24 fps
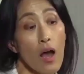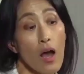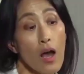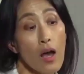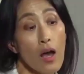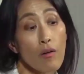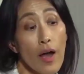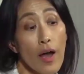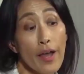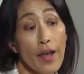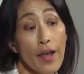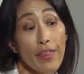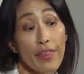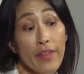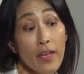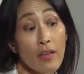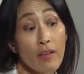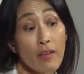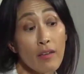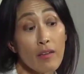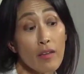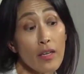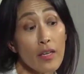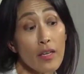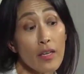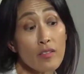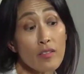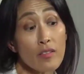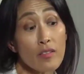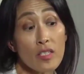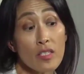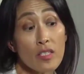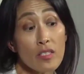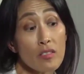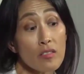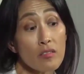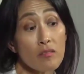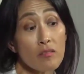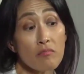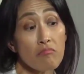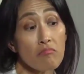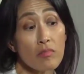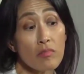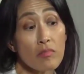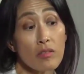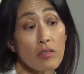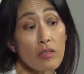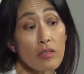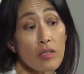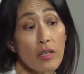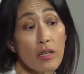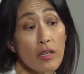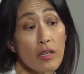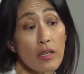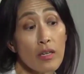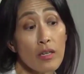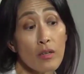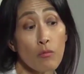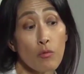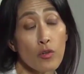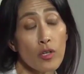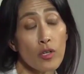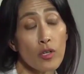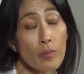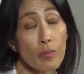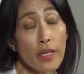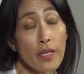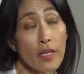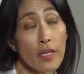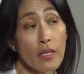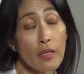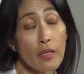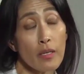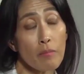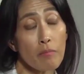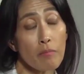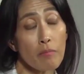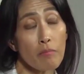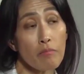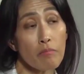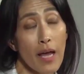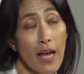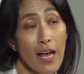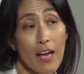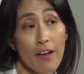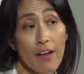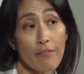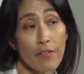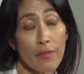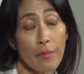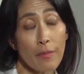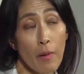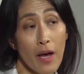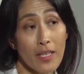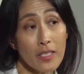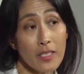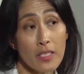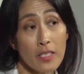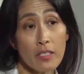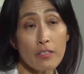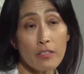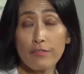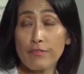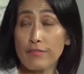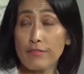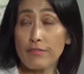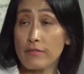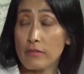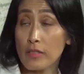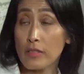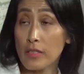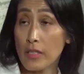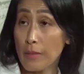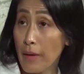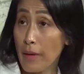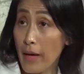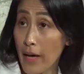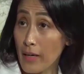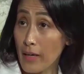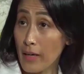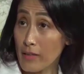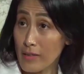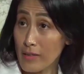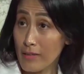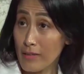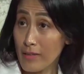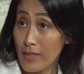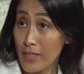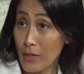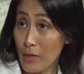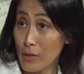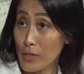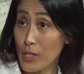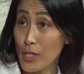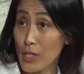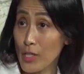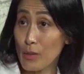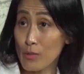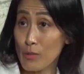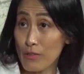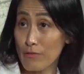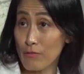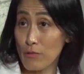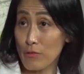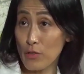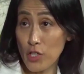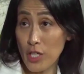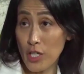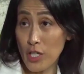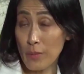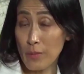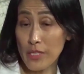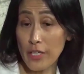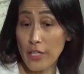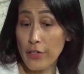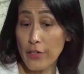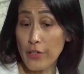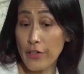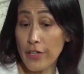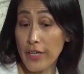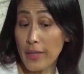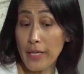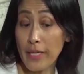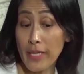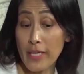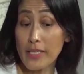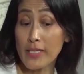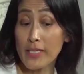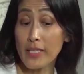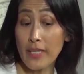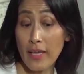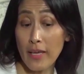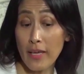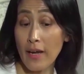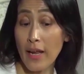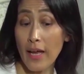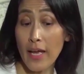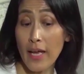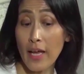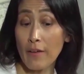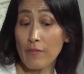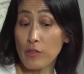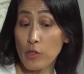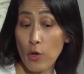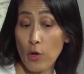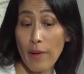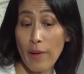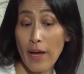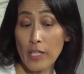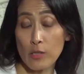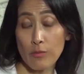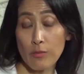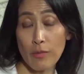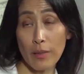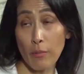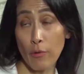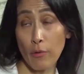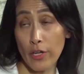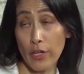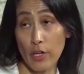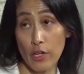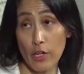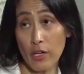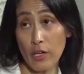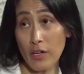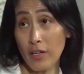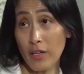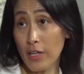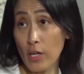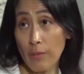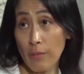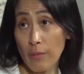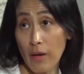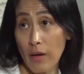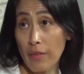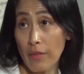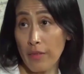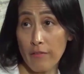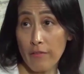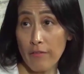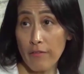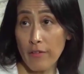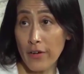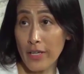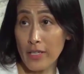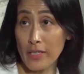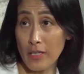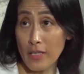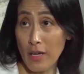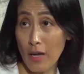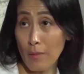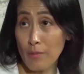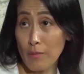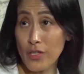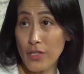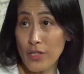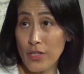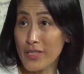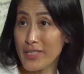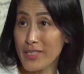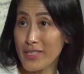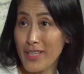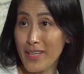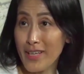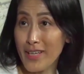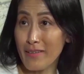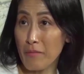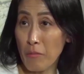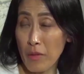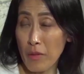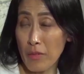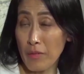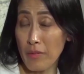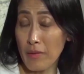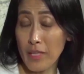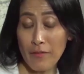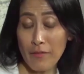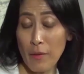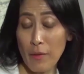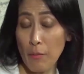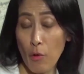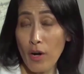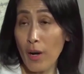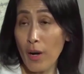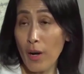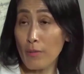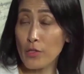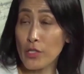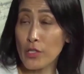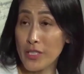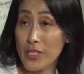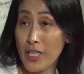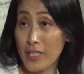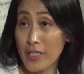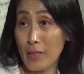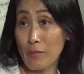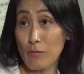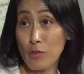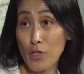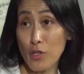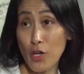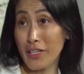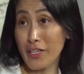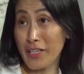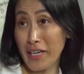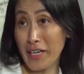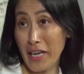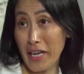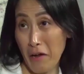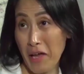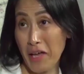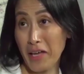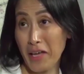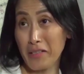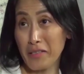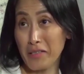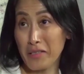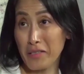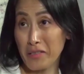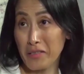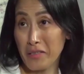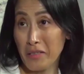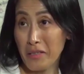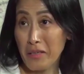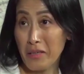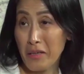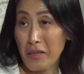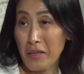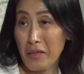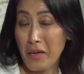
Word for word: Uh, I think it's it will be have a positive impact, you know, in terms of regime security, because again, I have to go back to my point earlier about the various options that even more options that Kim Jong Un now has,